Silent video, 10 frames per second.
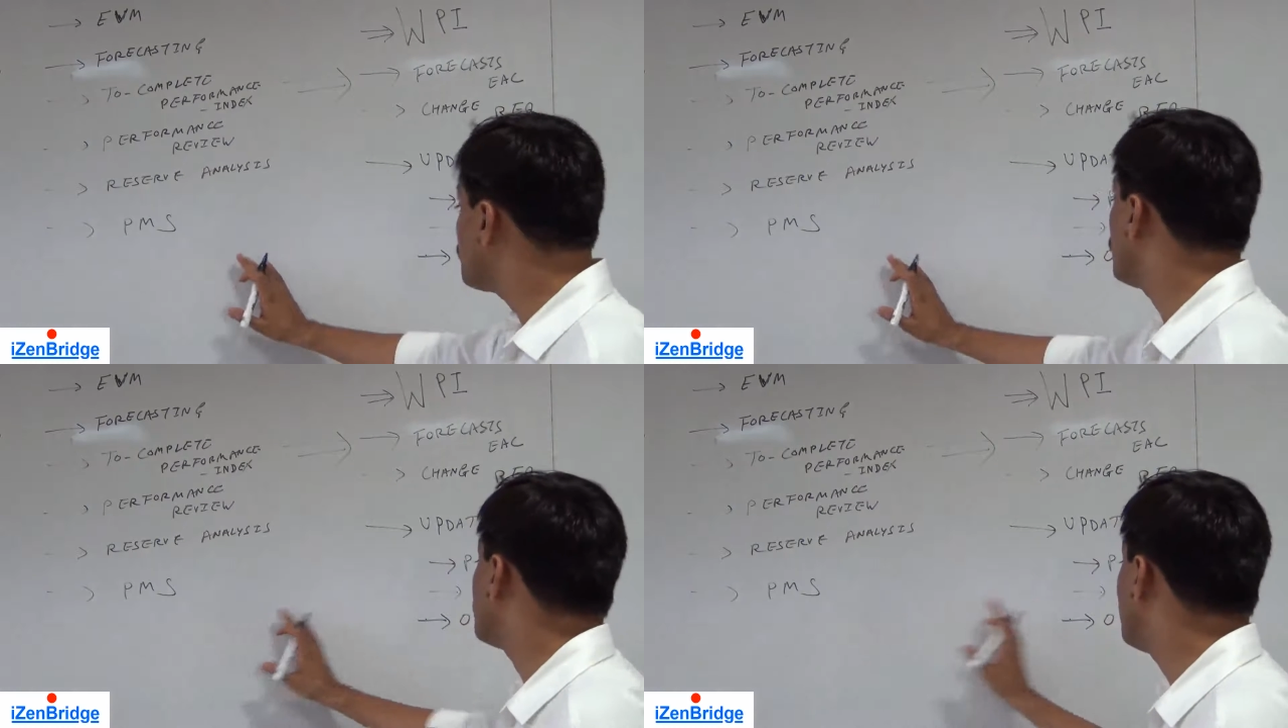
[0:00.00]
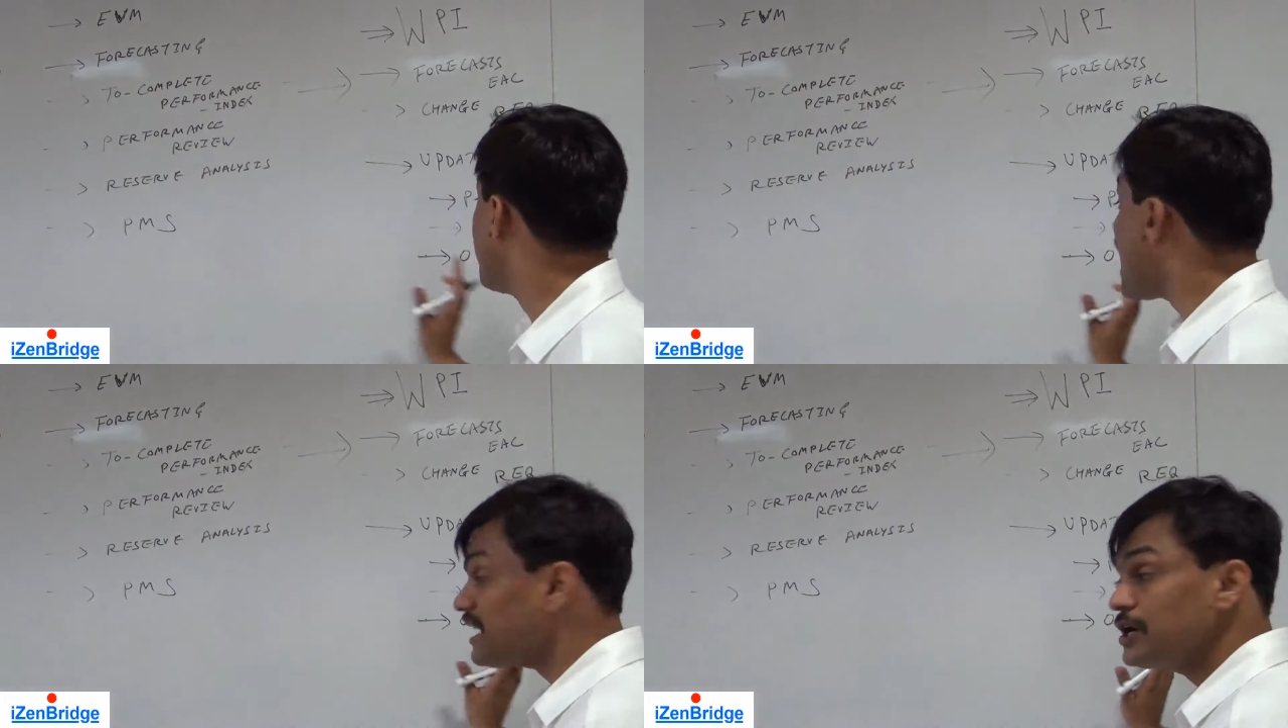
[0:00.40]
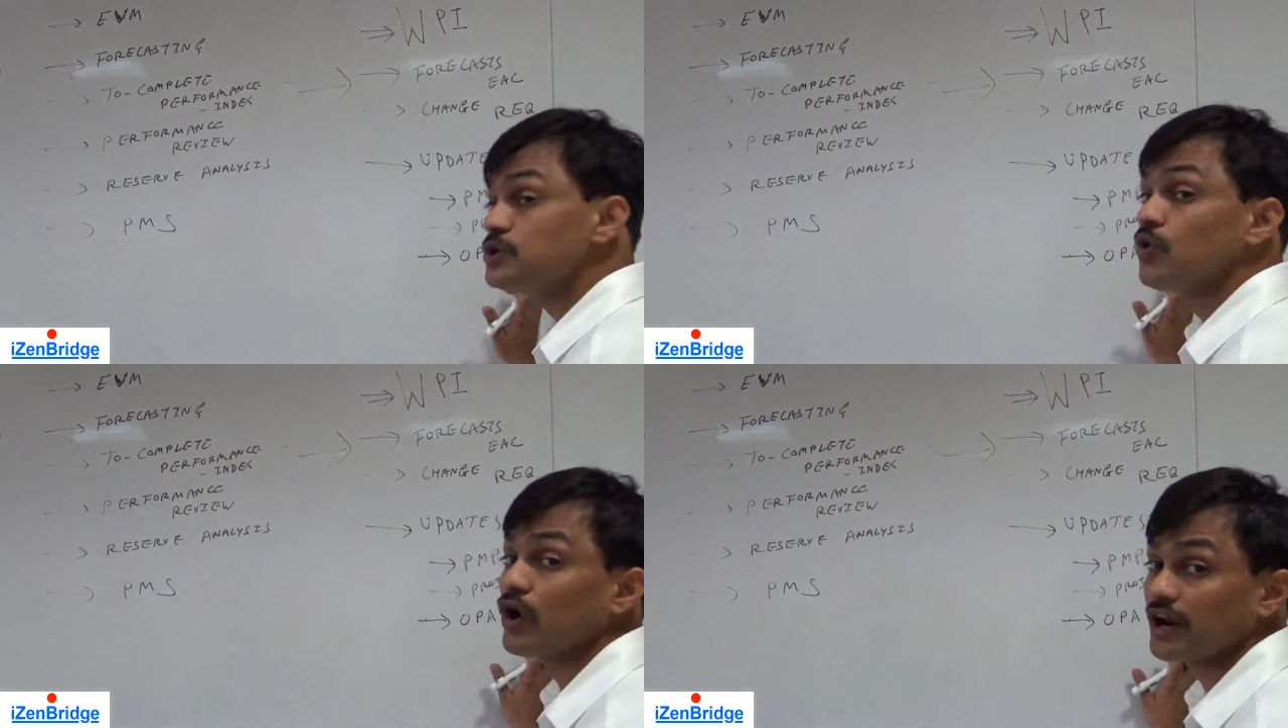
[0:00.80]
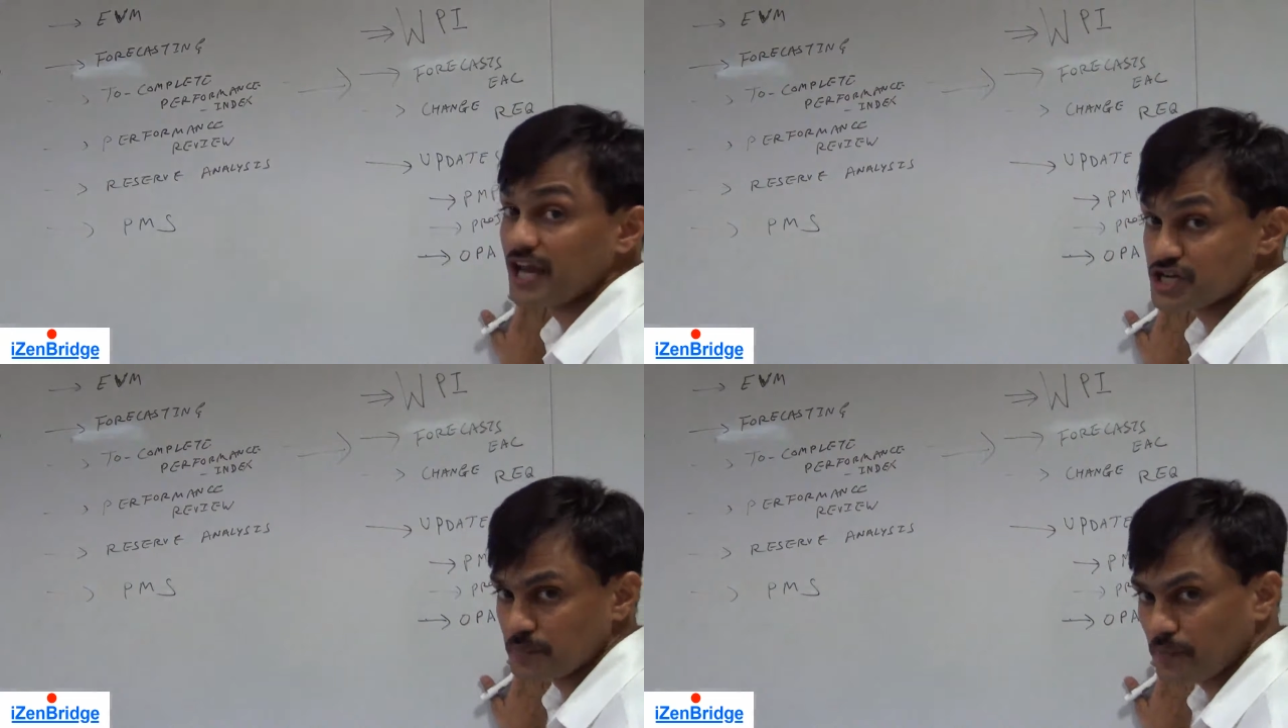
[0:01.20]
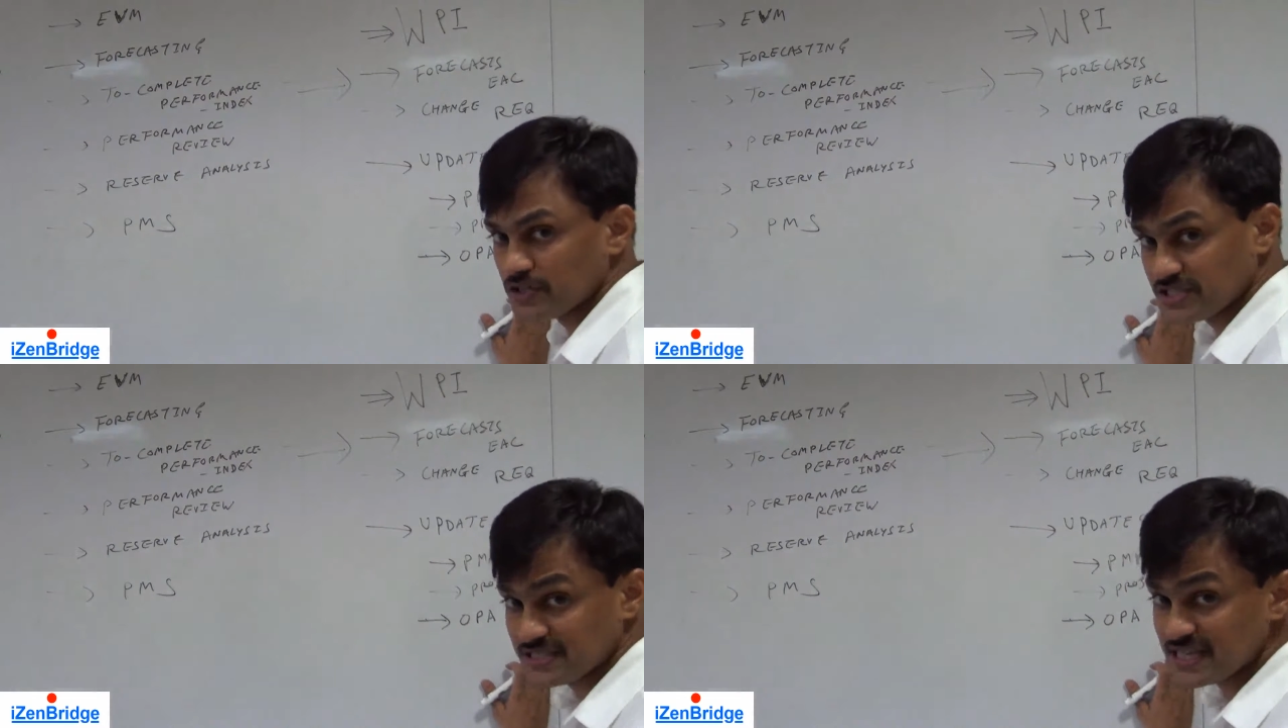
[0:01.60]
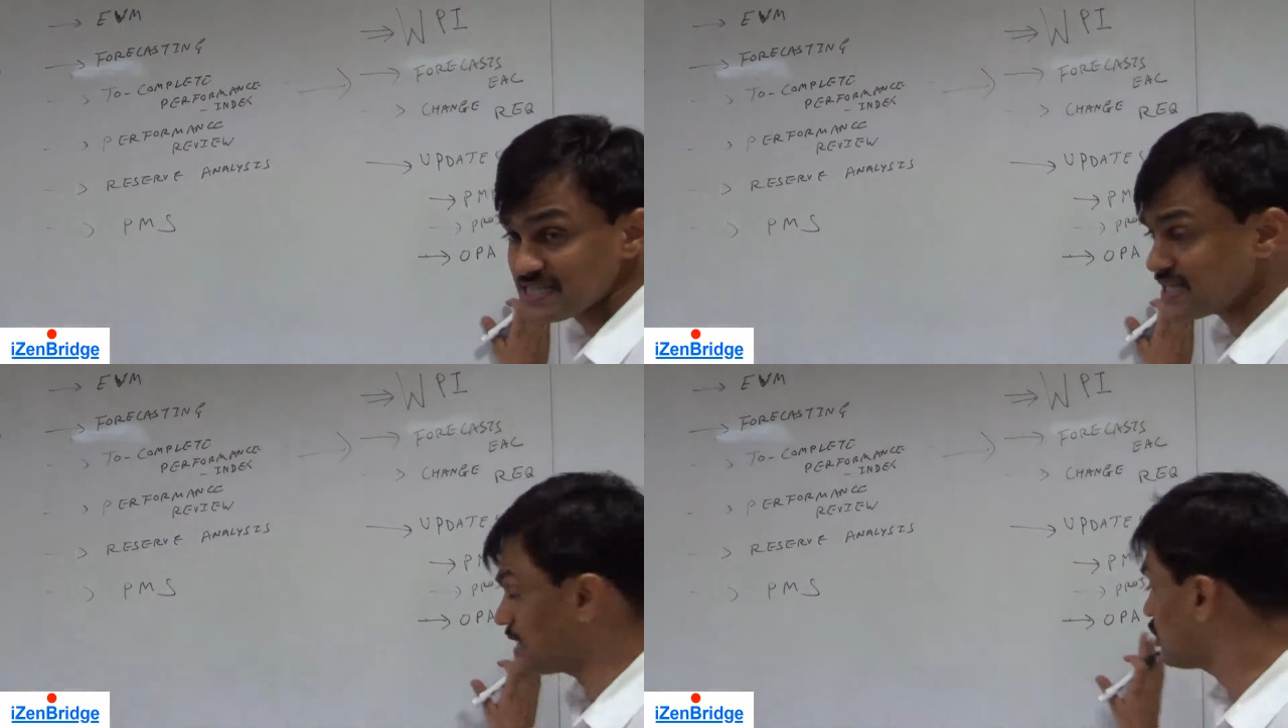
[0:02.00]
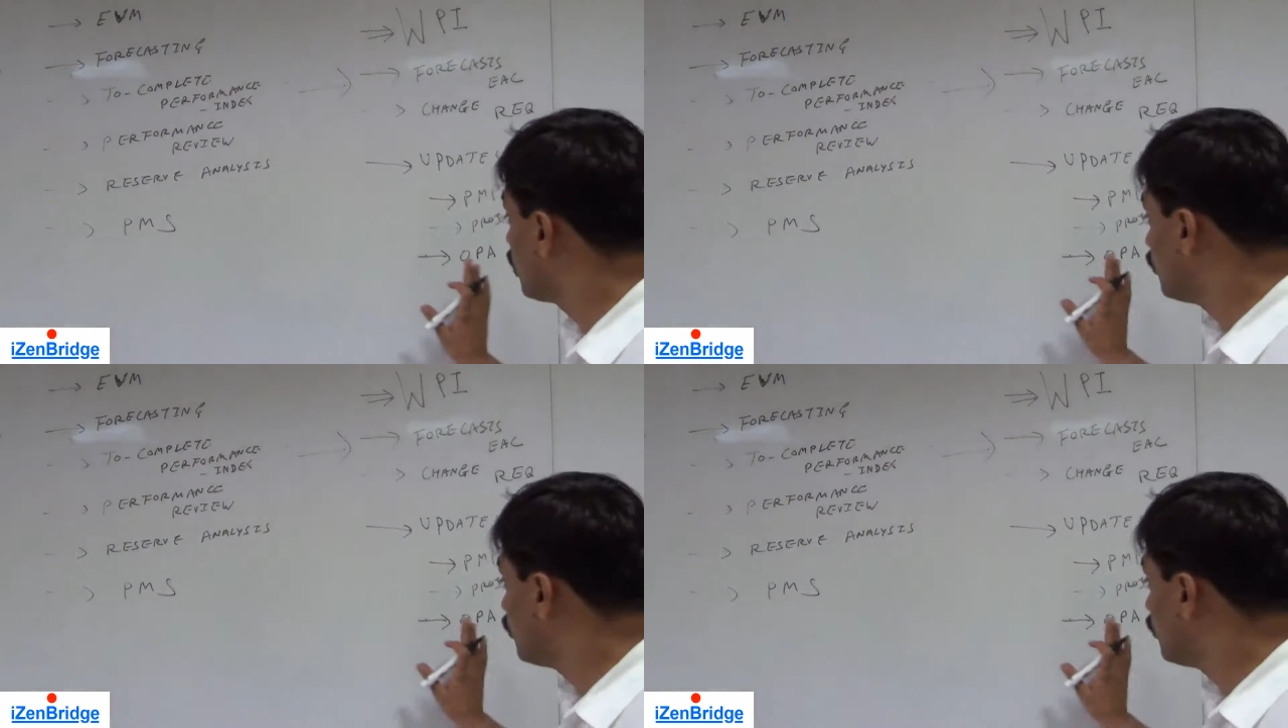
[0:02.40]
put back into organization process asset,